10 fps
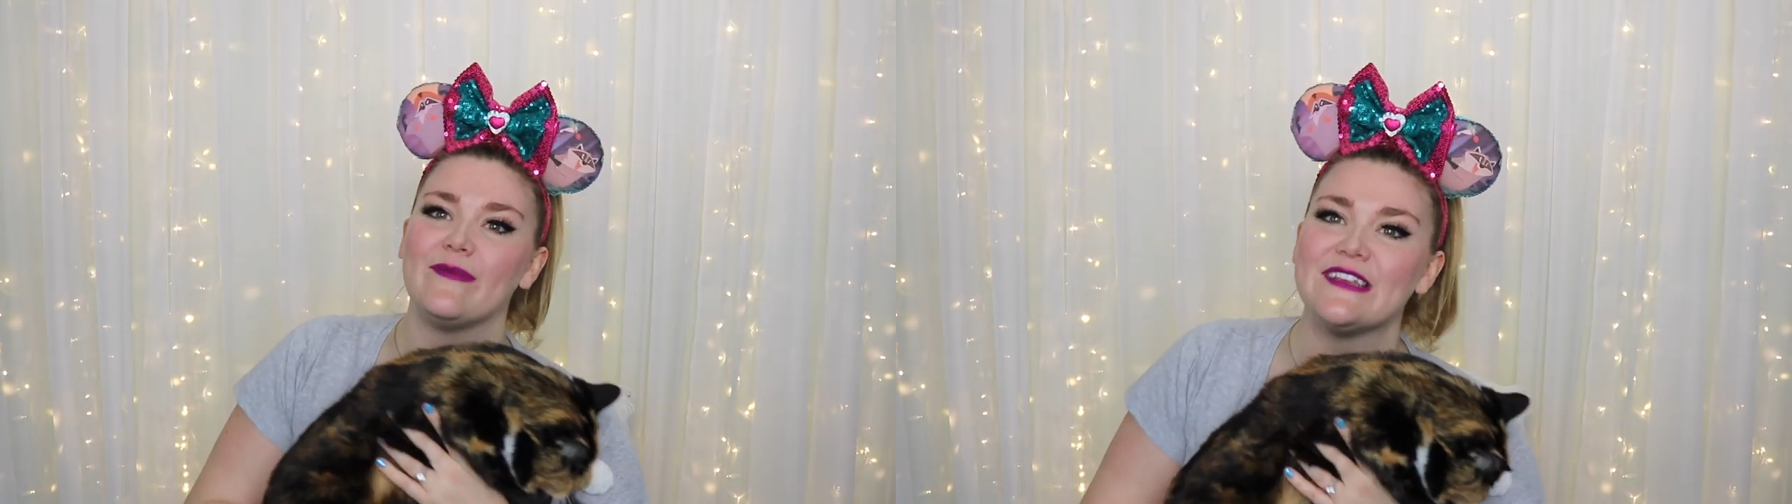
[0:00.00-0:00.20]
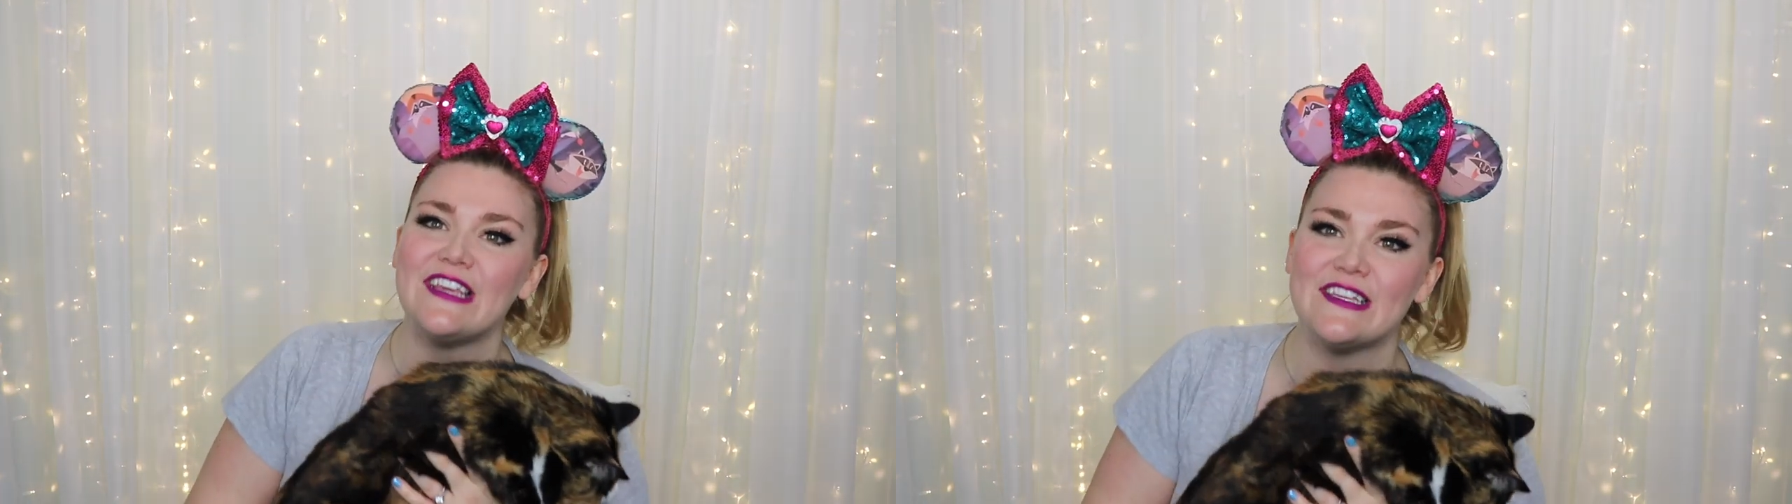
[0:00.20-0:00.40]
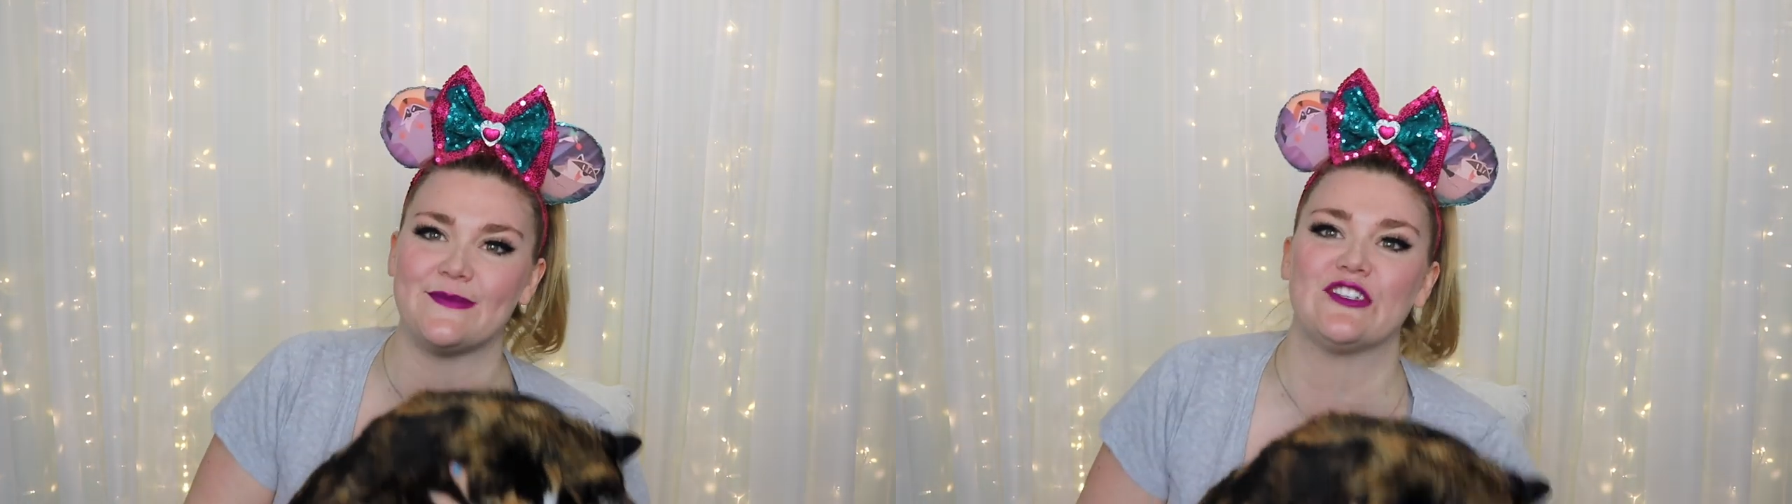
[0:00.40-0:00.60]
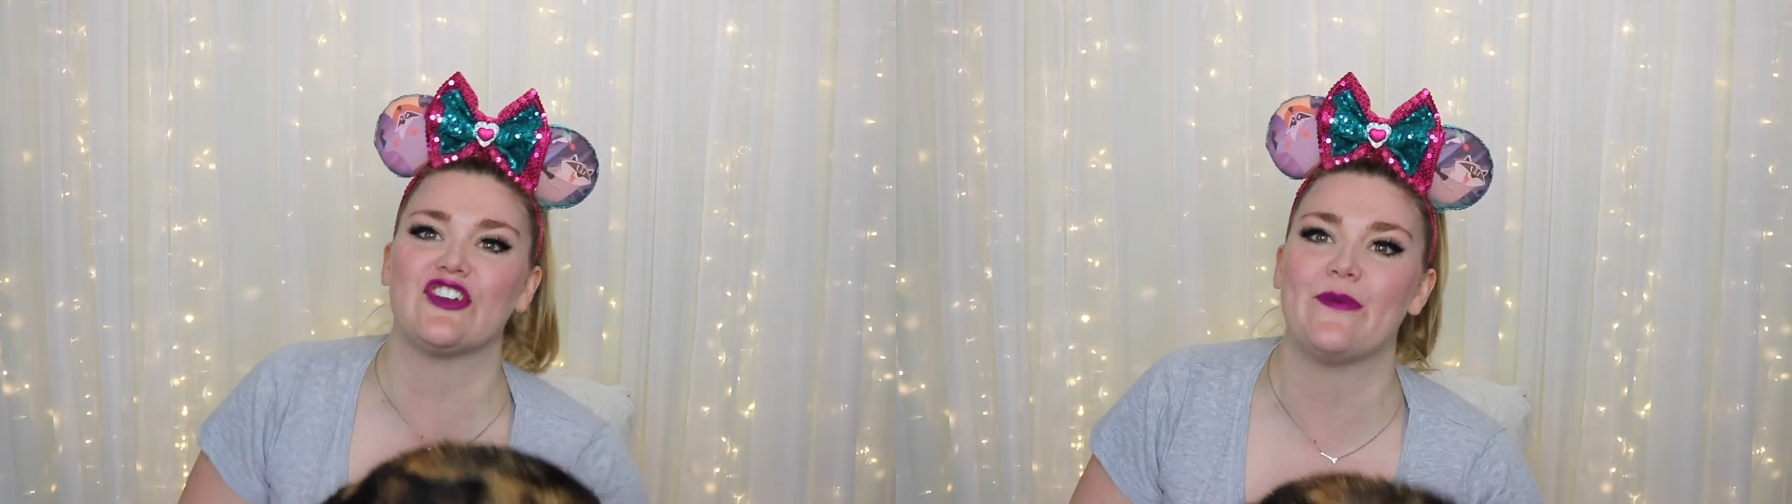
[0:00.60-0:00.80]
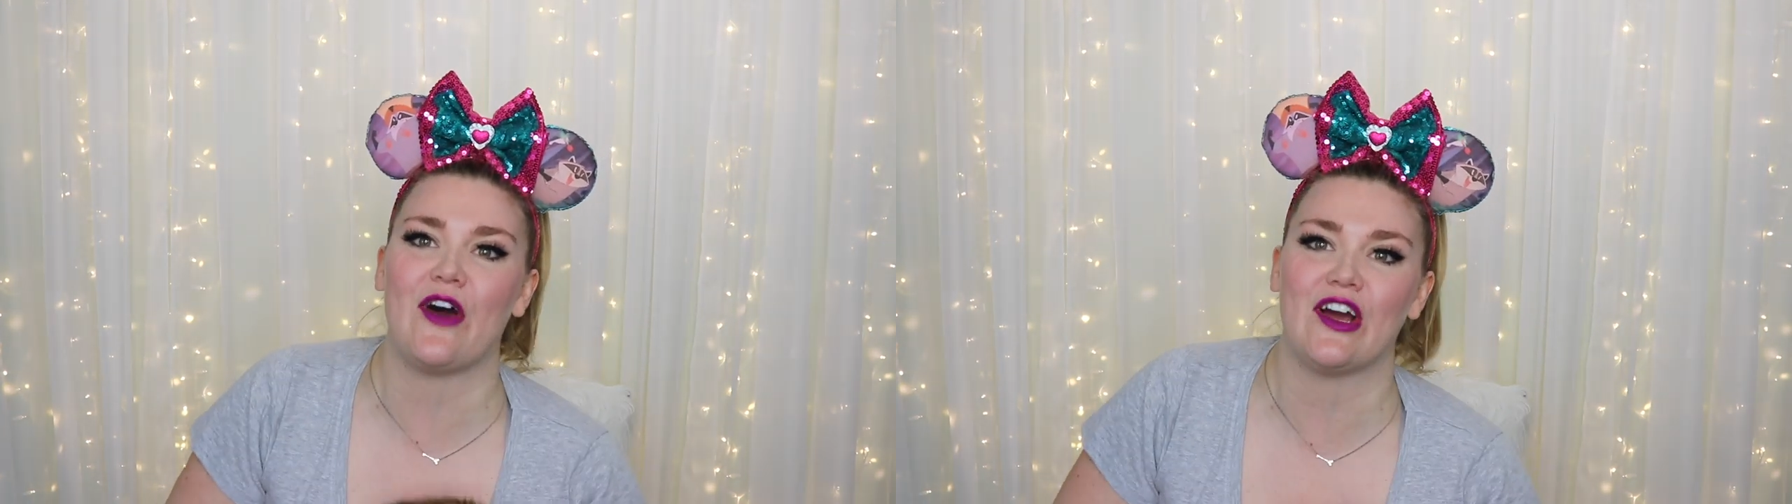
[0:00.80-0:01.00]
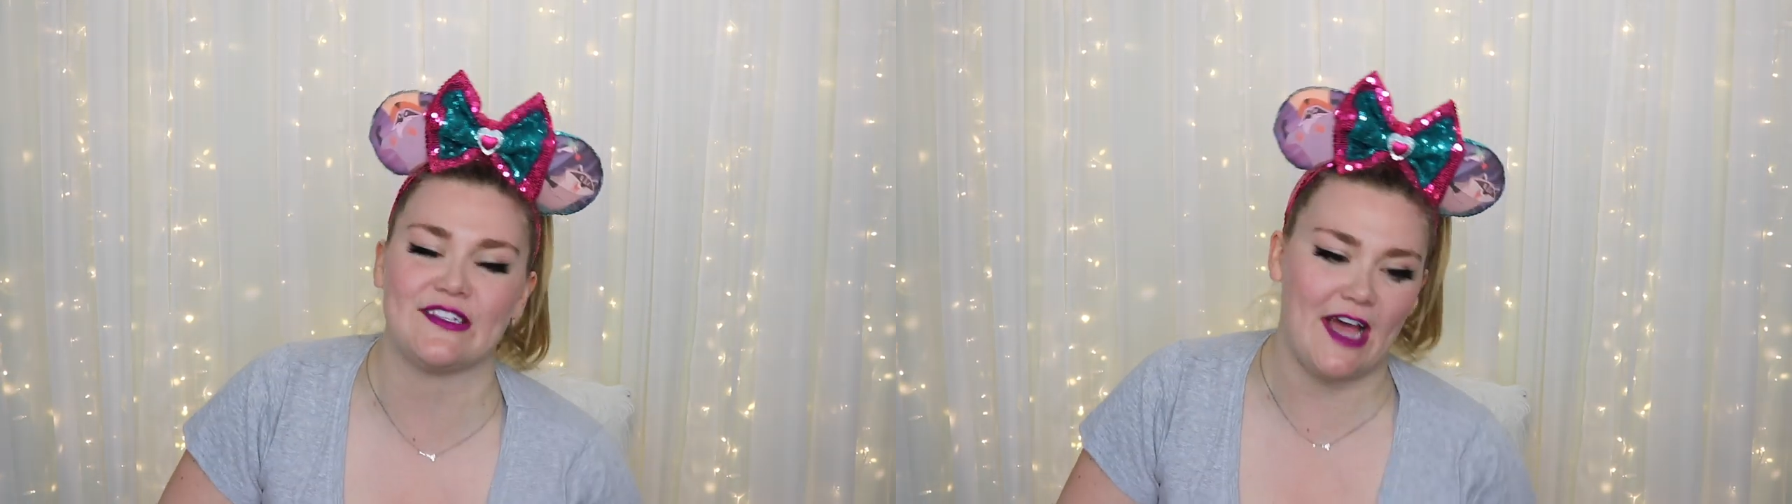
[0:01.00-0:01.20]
Mickey's Mystery Box,